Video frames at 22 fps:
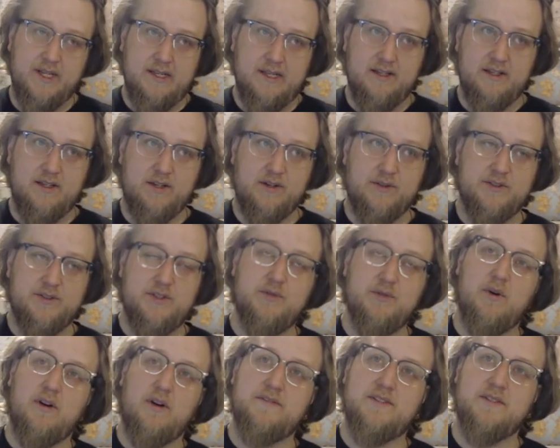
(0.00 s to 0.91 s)
You know, too
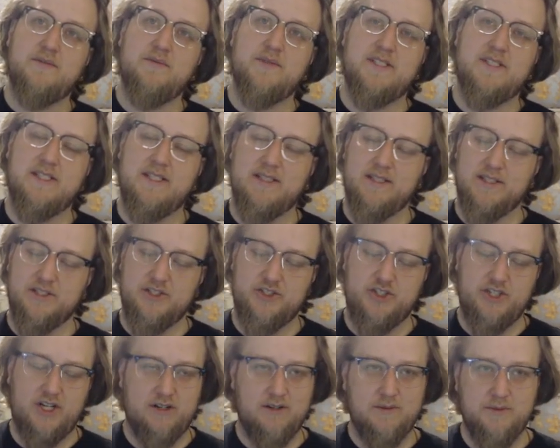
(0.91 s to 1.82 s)
often we see the
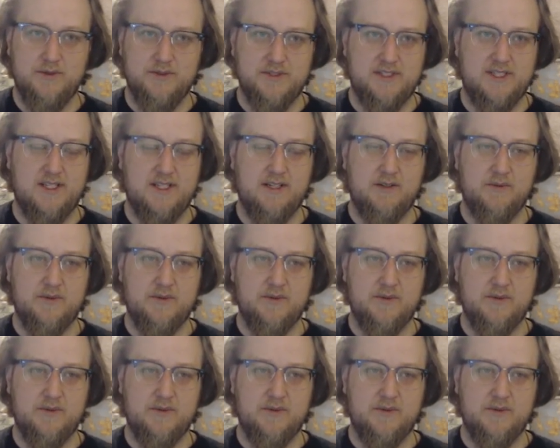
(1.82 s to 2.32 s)
shareables thing.